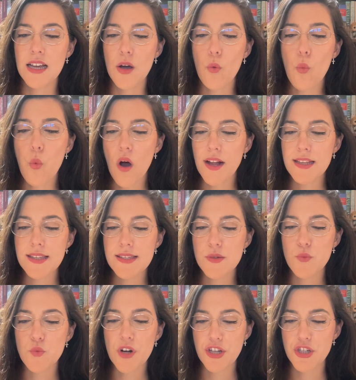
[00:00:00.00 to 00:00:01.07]
wants
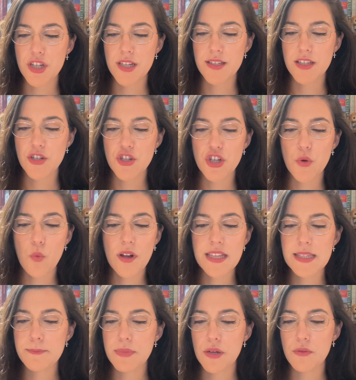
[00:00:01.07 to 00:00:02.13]
riches, and she
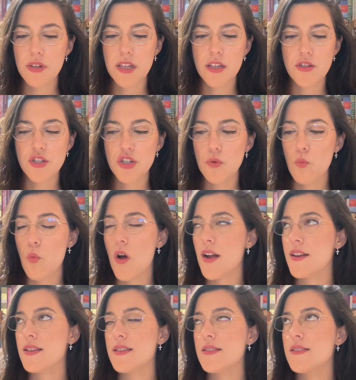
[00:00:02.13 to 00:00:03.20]
wants beauty, and she
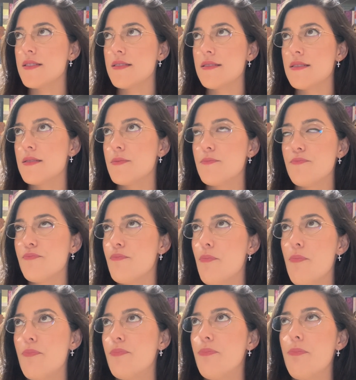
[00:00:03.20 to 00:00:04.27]
wants
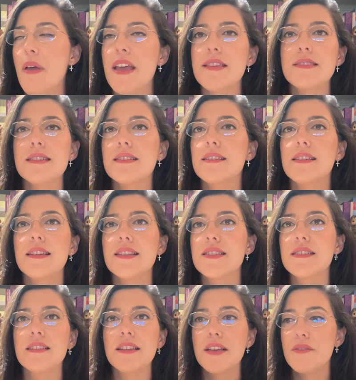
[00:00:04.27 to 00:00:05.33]
basically
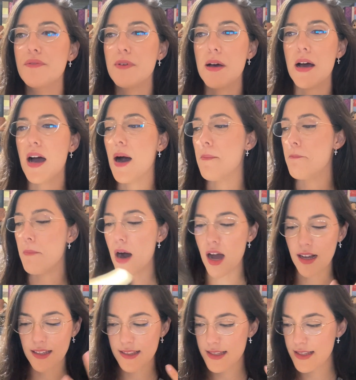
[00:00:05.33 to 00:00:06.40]
to live
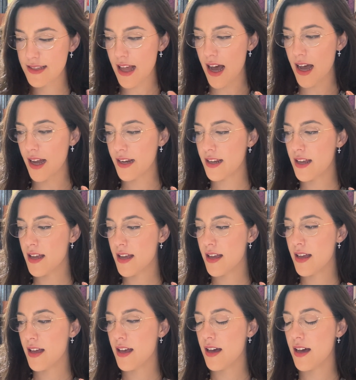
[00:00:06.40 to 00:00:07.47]
amongst that
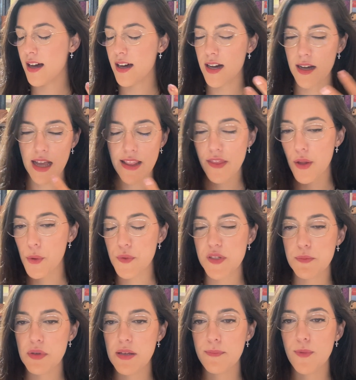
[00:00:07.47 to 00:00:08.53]
and those
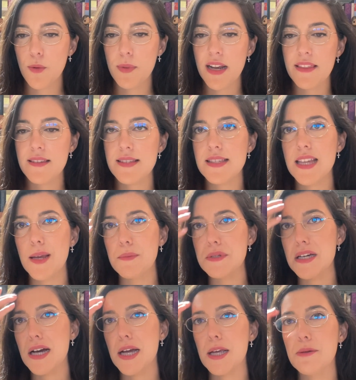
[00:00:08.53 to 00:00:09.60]
people. But at the same
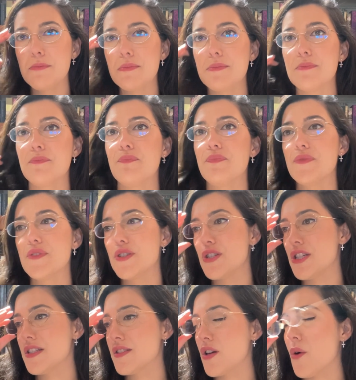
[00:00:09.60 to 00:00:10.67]
time,
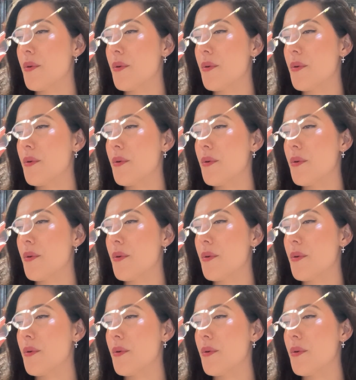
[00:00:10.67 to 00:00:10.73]
she's